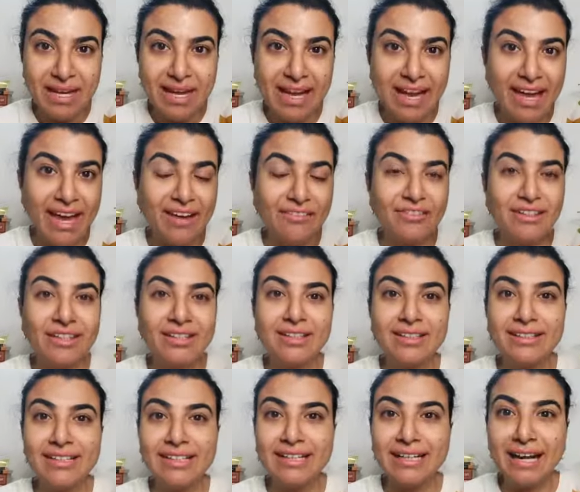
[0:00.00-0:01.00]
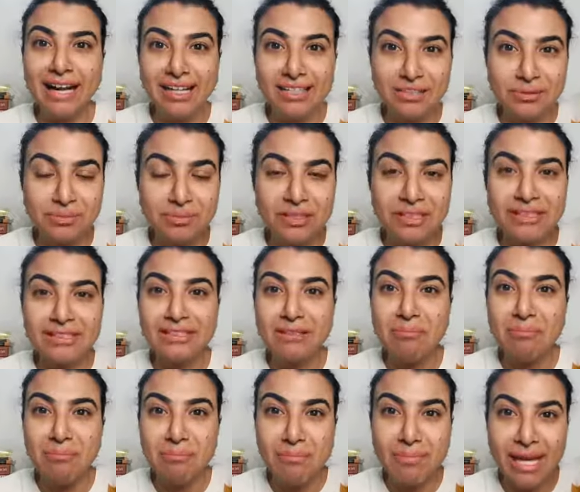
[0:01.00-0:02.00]
having the husband, the
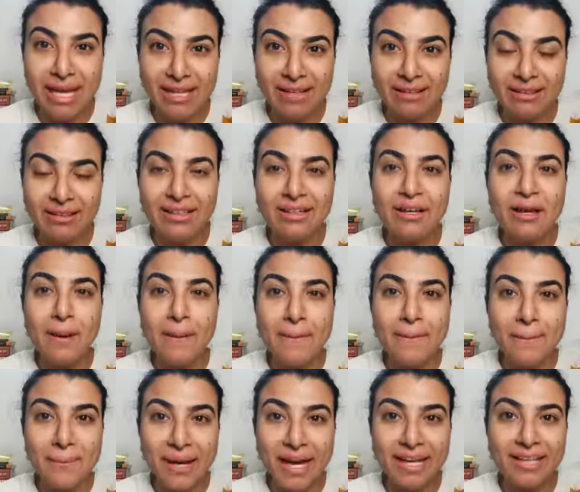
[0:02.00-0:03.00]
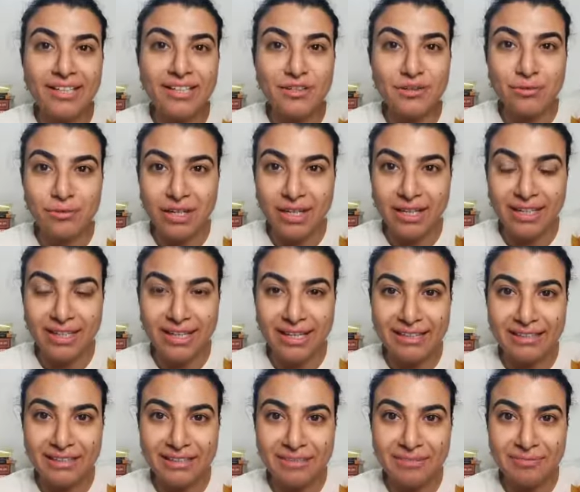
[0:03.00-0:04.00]
men, manage
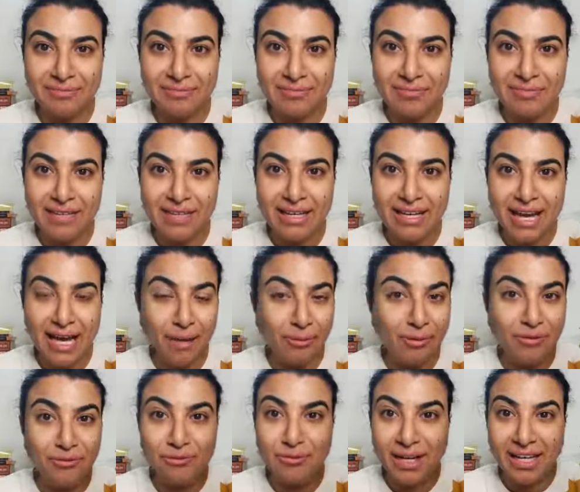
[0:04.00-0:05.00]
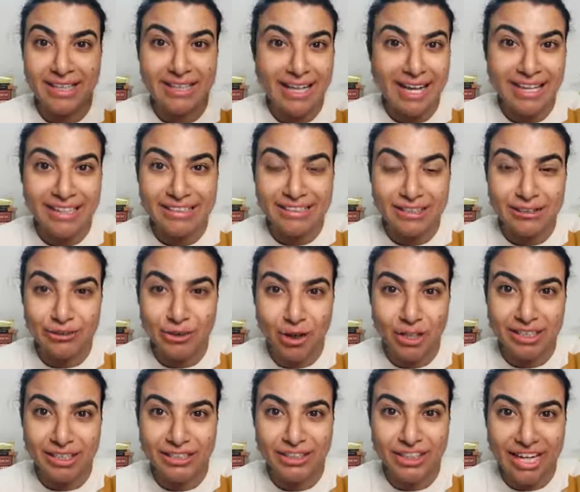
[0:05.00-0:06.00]
finance. I mean, finance is
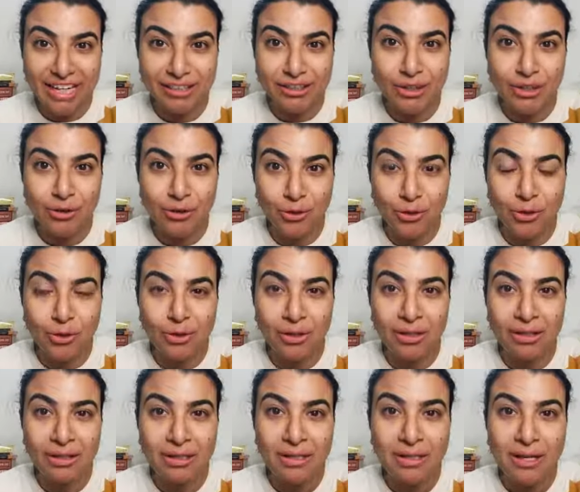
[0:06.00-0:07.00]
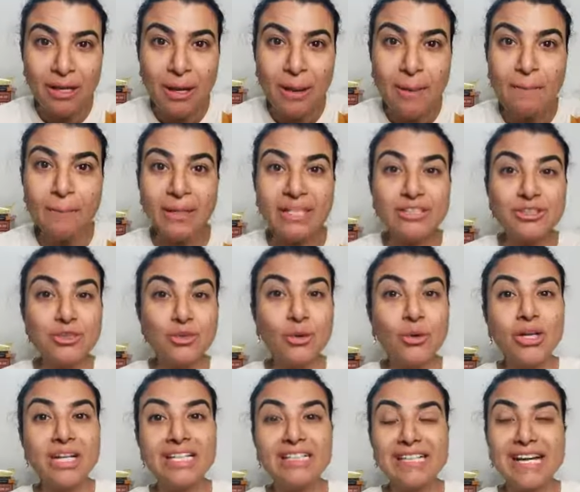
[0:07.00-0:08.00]
not a gender role, but so
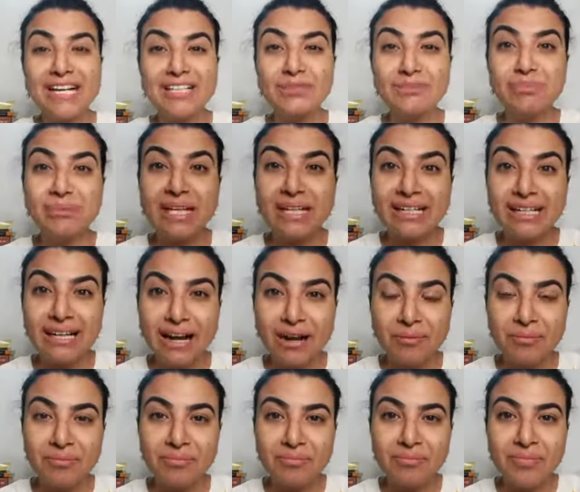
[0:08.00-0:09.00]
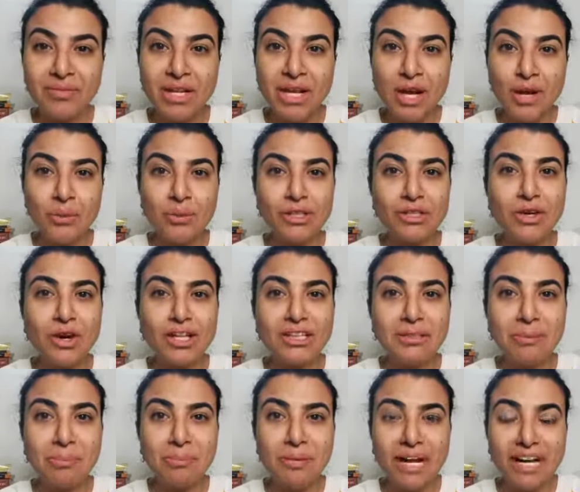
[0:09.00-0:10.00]
it has become with all
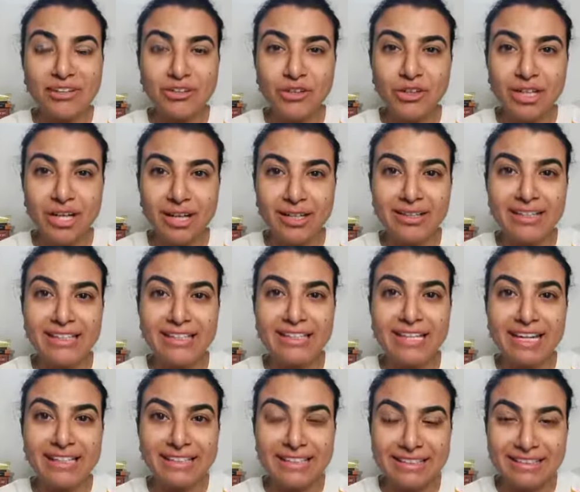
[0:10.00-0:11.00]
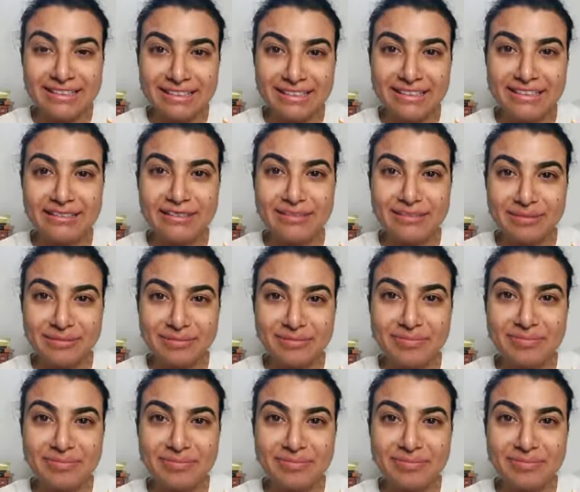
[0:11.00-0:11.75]
the patriarchy that exists.